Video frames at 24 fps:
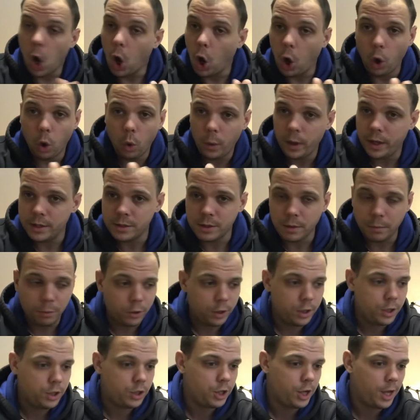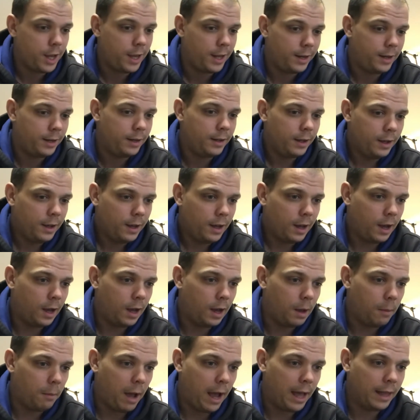Always appreciated.
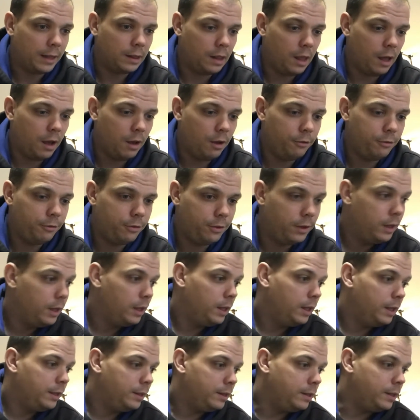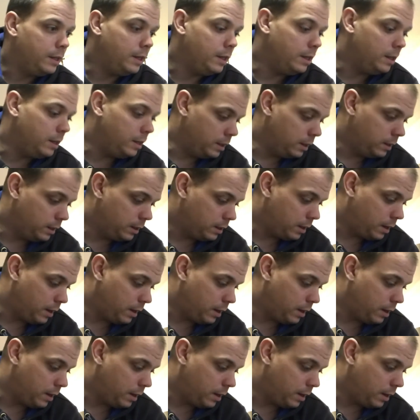I love the